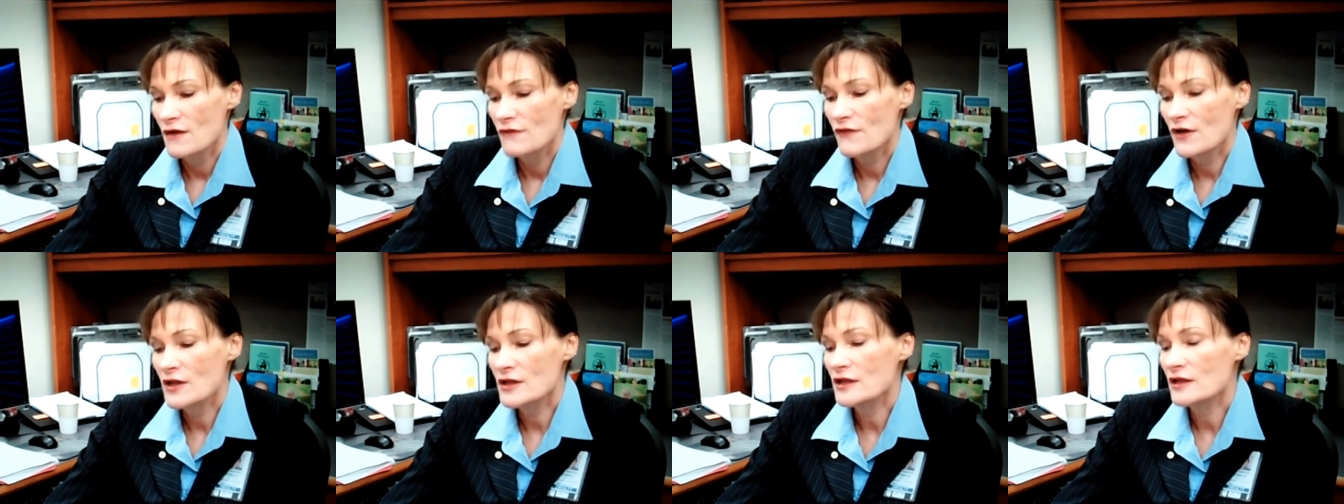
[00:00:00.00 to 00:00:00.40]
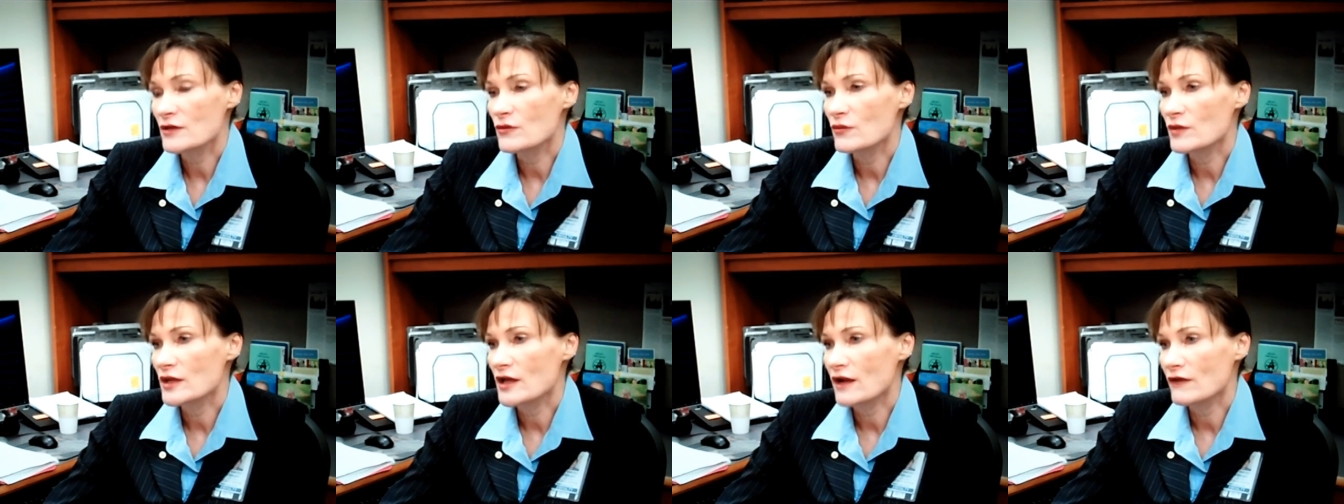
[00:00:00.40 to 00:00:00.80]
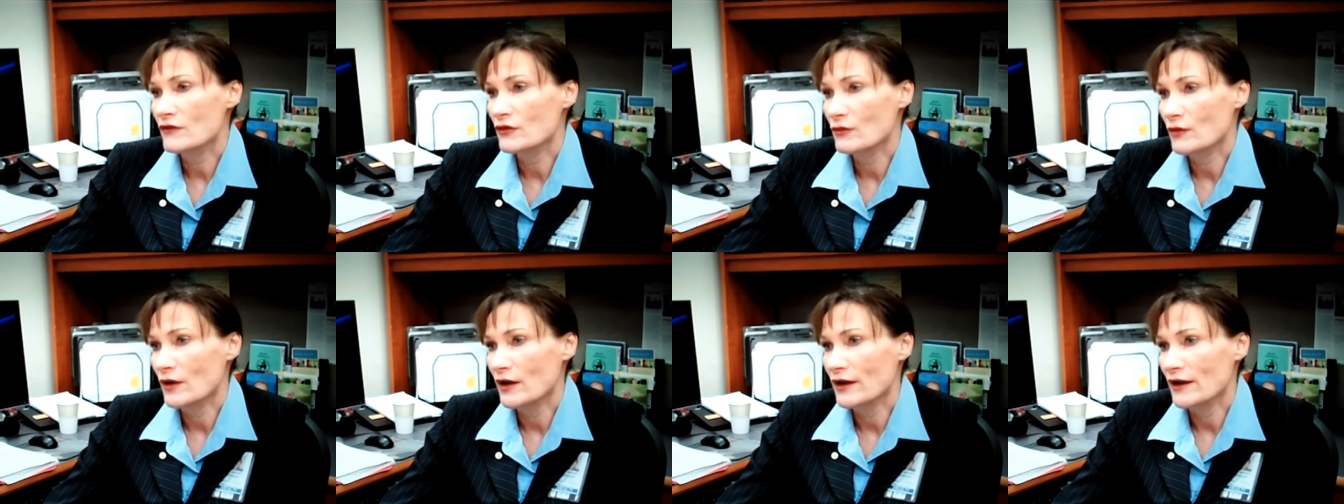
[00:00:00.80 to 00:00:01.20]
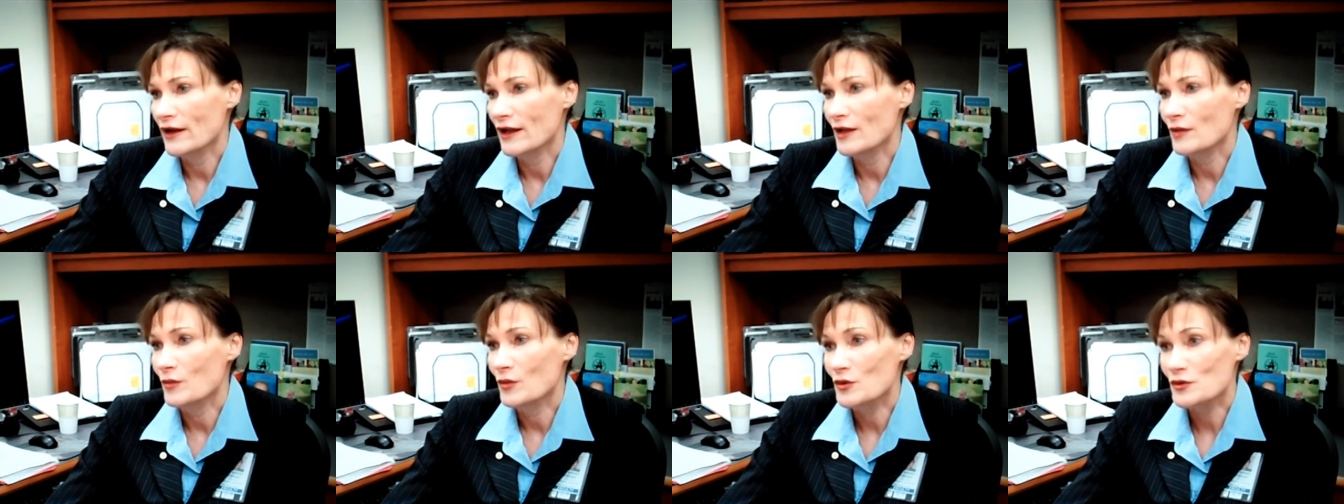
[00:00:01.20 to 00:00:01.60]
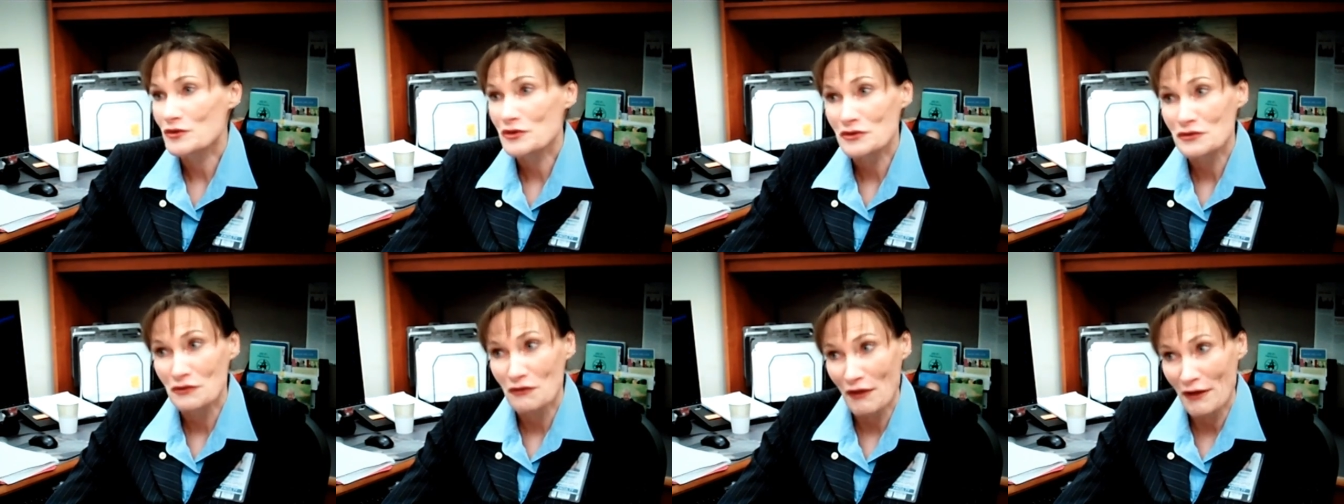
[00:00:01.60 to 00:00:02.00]
Finally, we have you write a
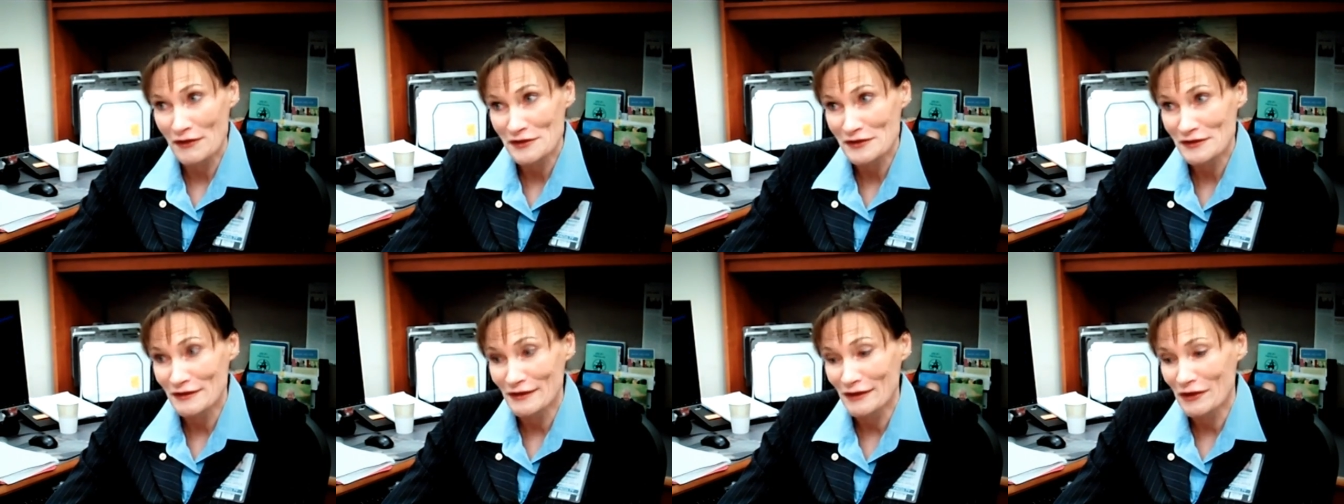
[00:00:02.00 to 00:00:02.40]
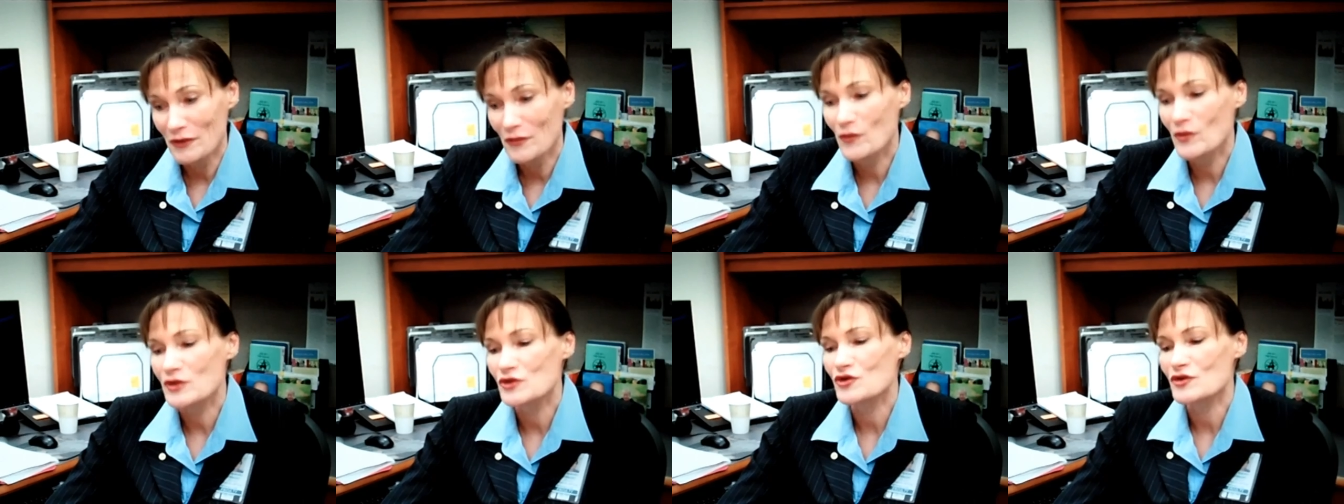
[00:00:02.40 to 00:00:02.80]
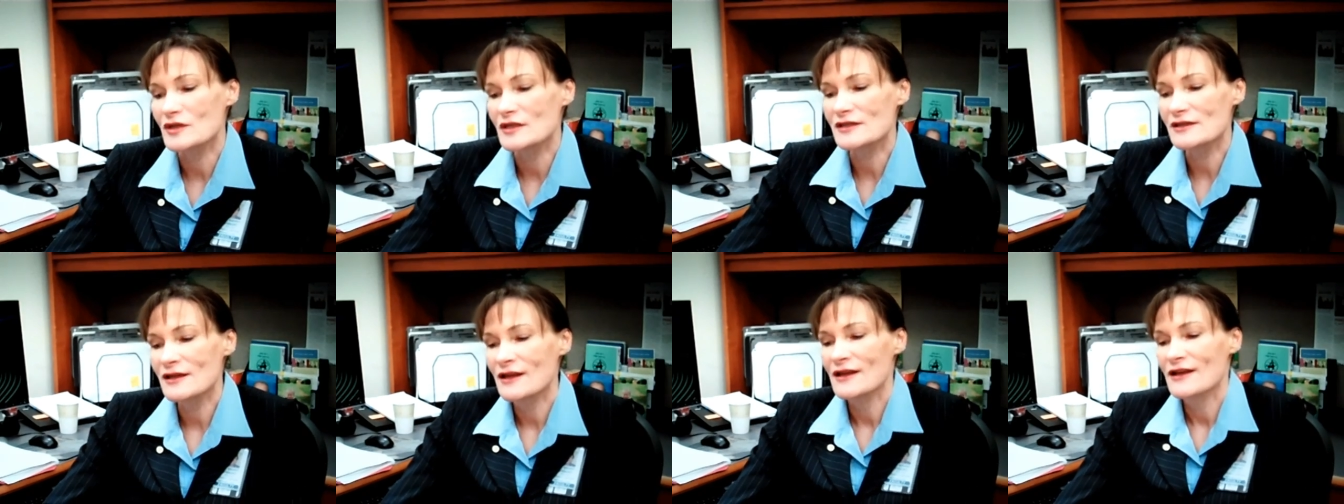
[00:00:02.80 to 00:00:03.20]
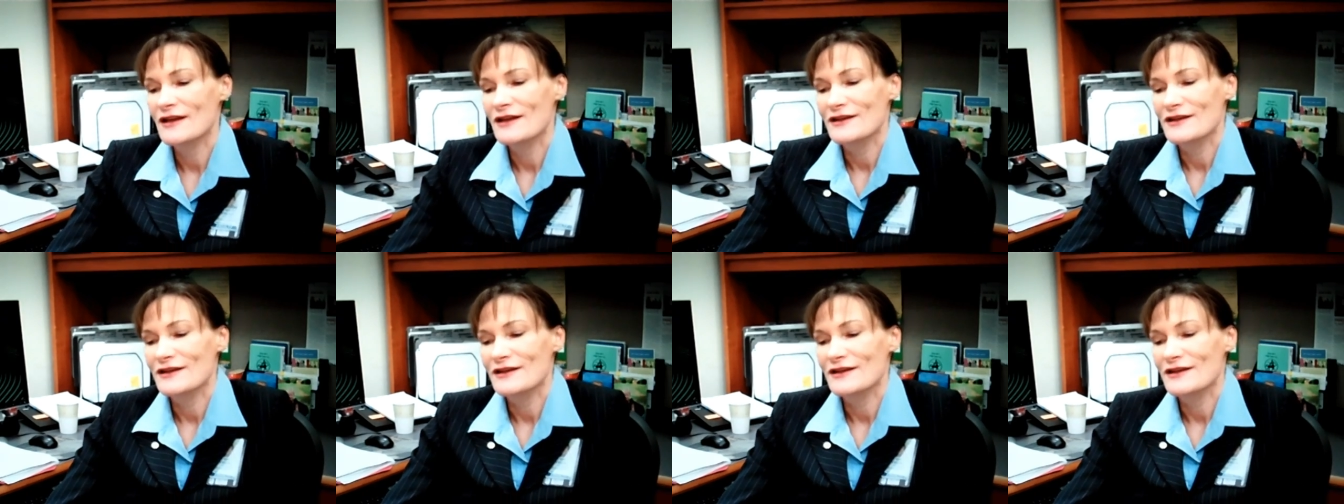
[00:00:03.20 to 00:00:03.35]
personal essay, which is,